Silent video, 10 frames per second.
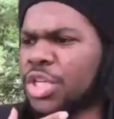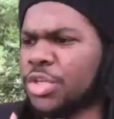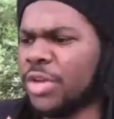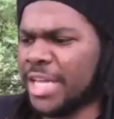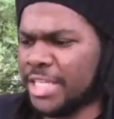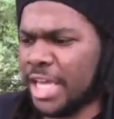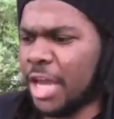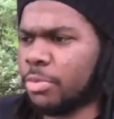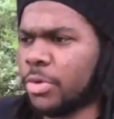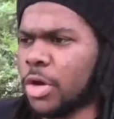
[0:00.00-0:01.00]
Shit, you got
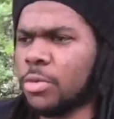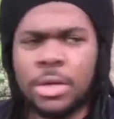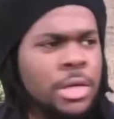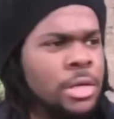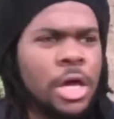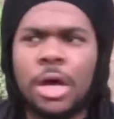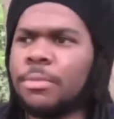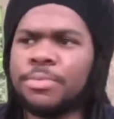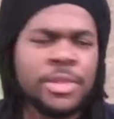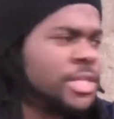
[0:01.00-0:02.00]
stabbed, bro?
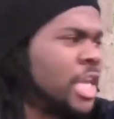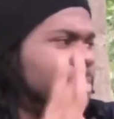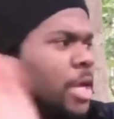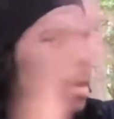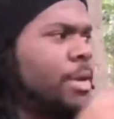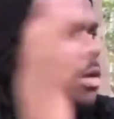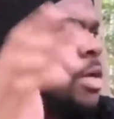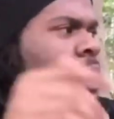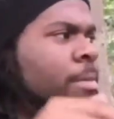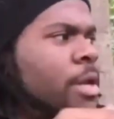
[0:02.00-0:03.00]
Just keep it coming.
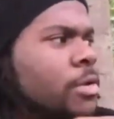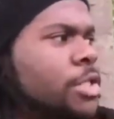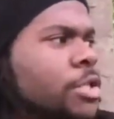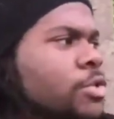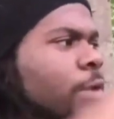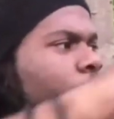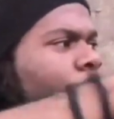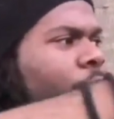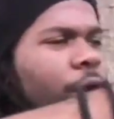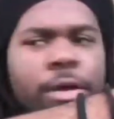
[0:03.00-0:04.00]
The medical center's right
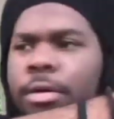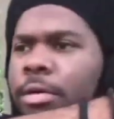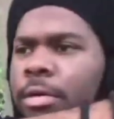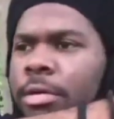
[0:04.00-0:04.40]
over there.